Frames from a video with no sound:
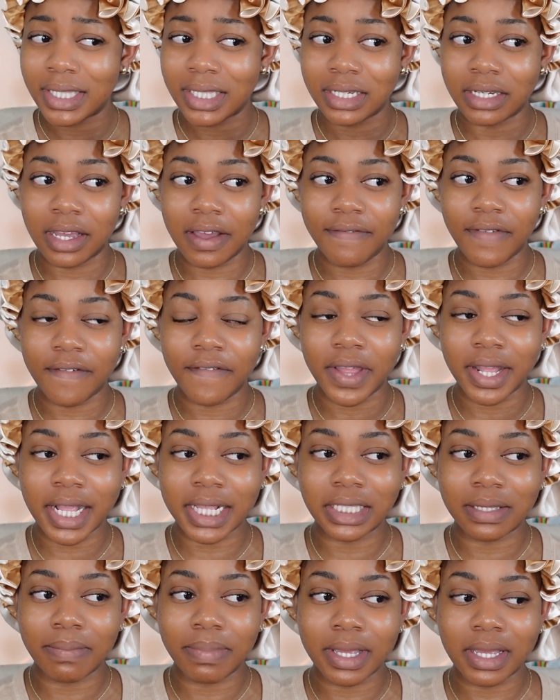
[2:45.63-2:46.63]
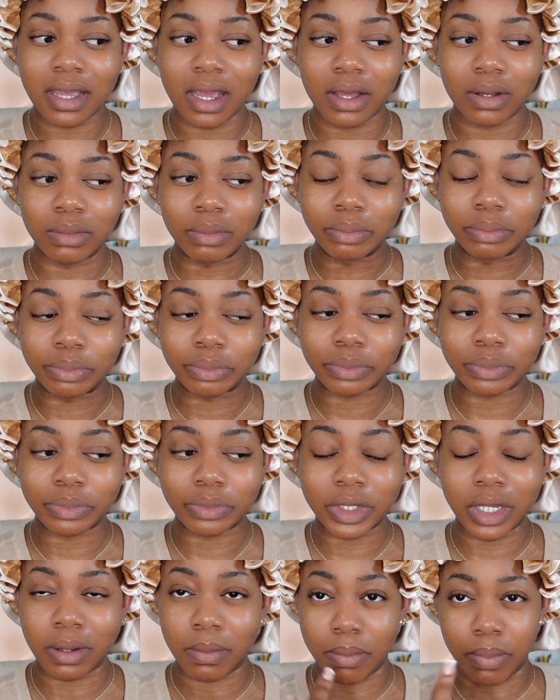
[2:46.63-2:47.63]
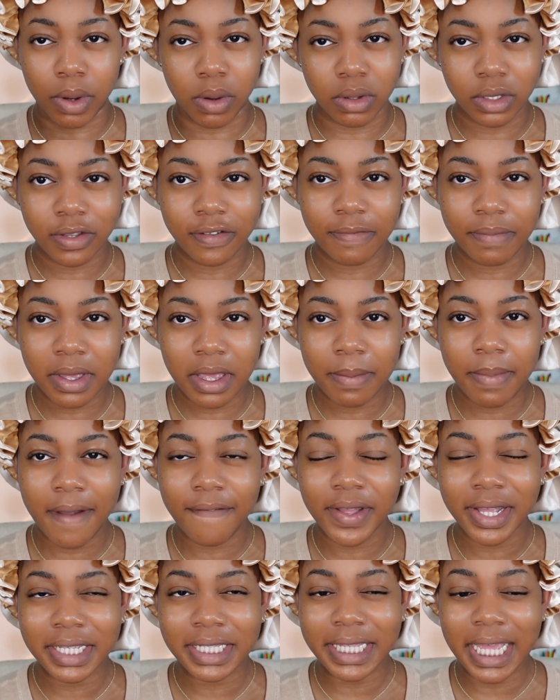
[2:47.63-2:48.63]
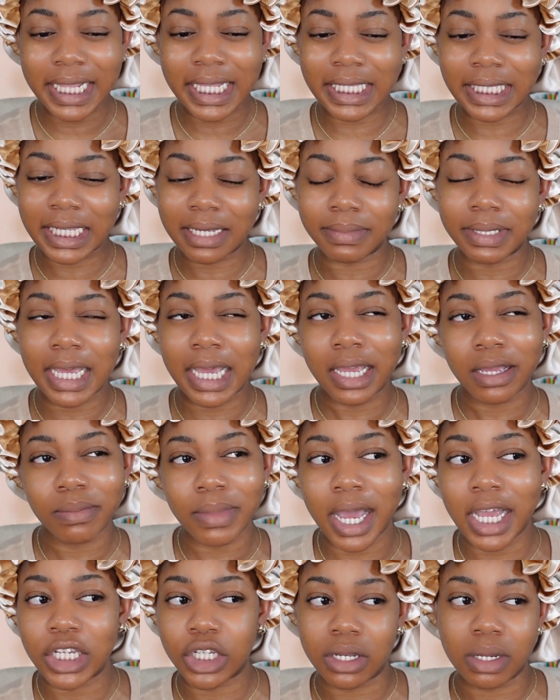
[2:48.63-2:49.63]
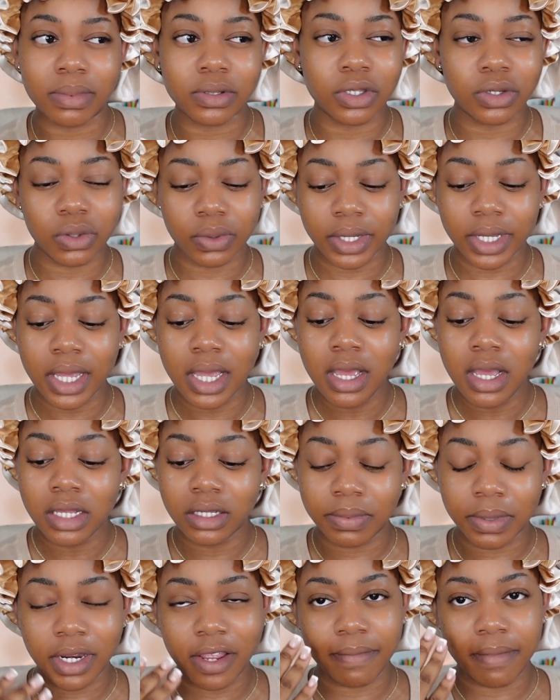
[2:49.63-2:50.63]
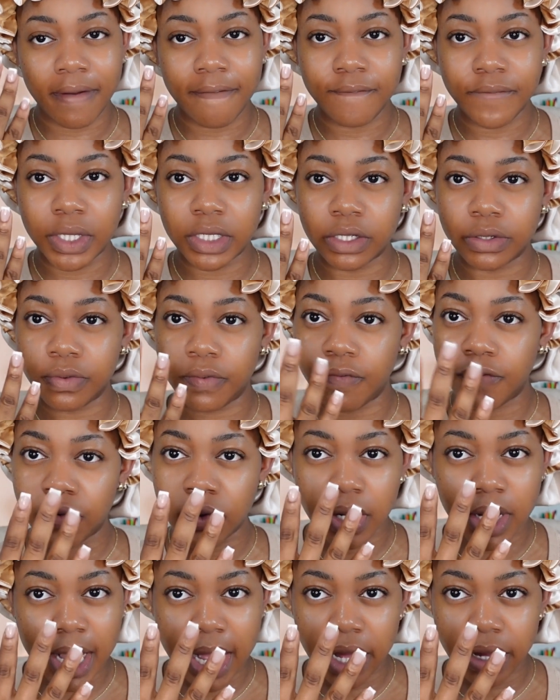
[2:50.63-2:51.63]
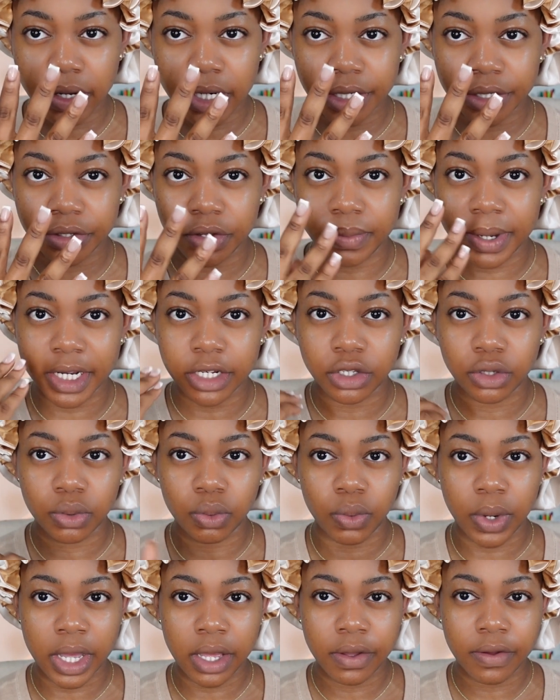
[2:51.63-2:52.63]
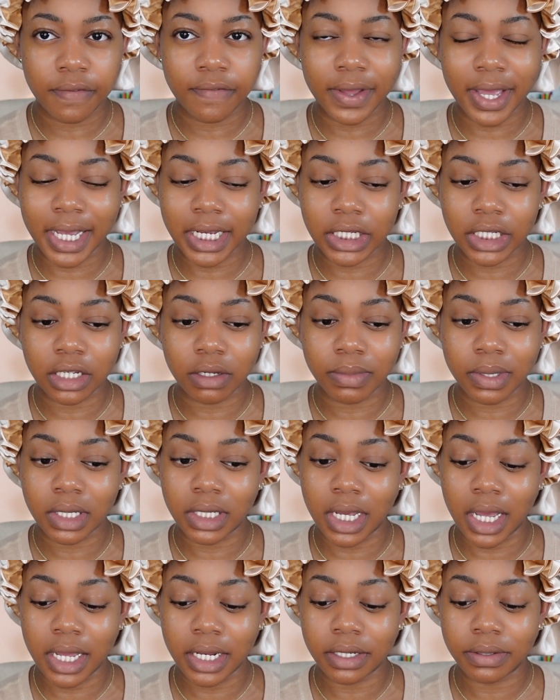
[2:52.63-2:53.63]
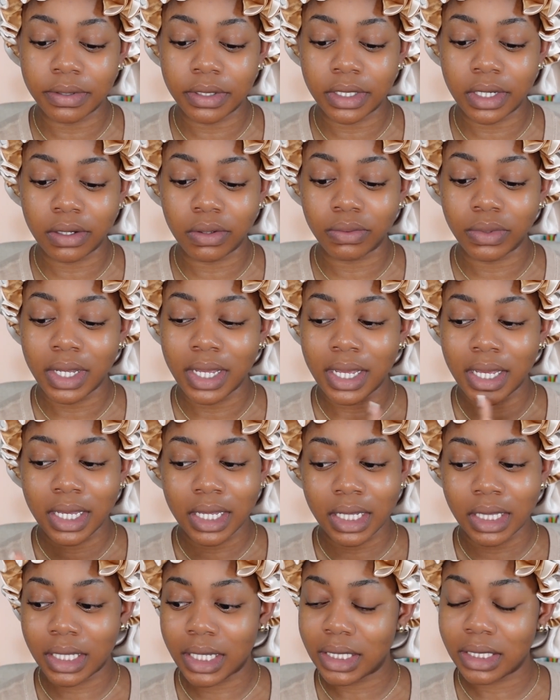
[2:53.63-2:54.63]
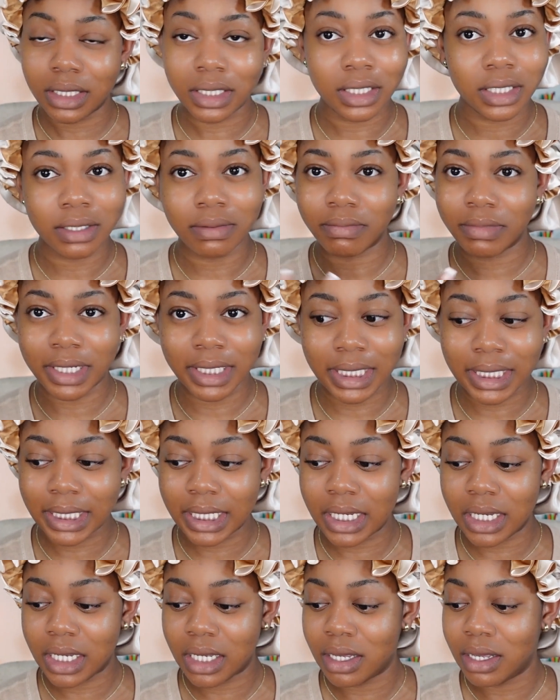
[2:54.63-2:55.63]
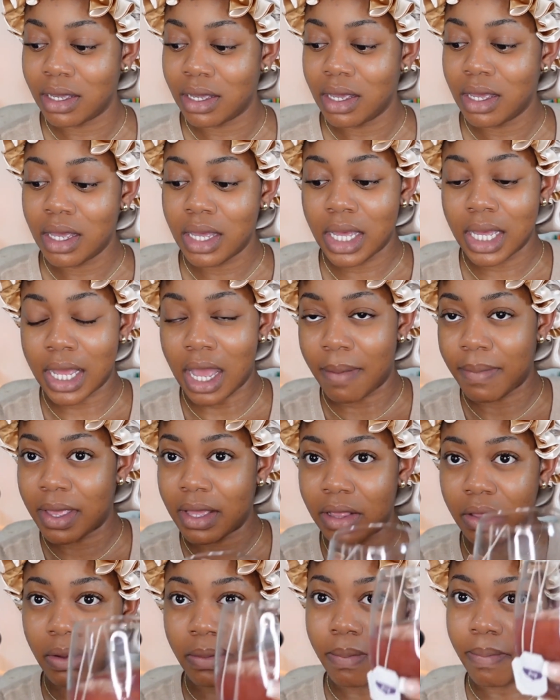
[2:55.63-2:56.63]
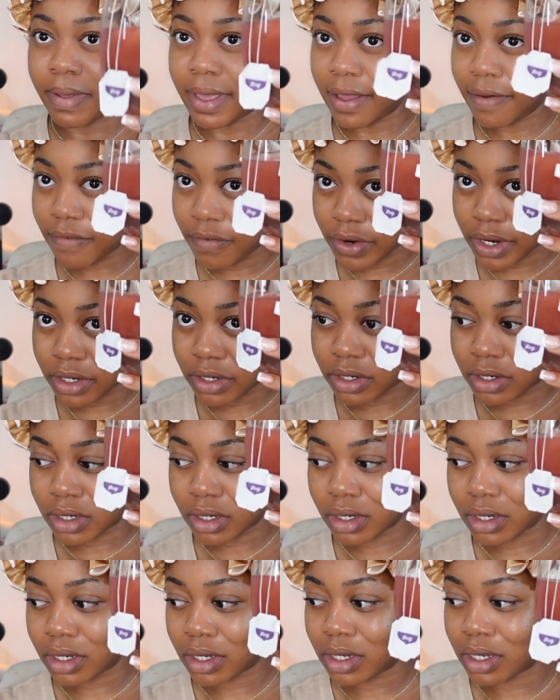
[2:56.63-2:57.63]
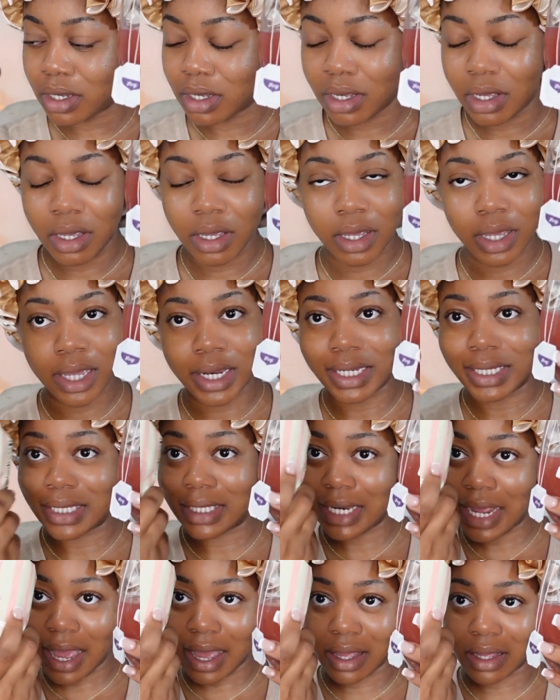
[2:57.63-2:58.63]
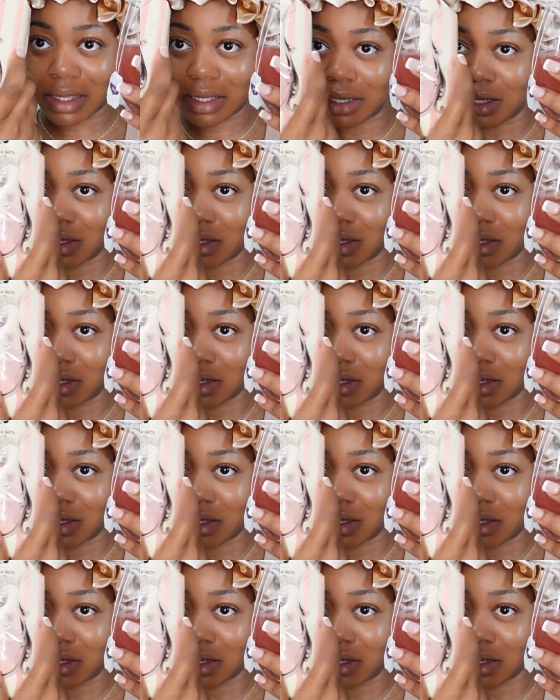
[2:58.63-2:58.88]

that's enough. I feel like that's a bit bold of me, but I feel like at the same time I should be able to do it. So I'm gonna give myself 4 hours, so by 12 I should be done. So let's see. Got me a little beverage and a snack.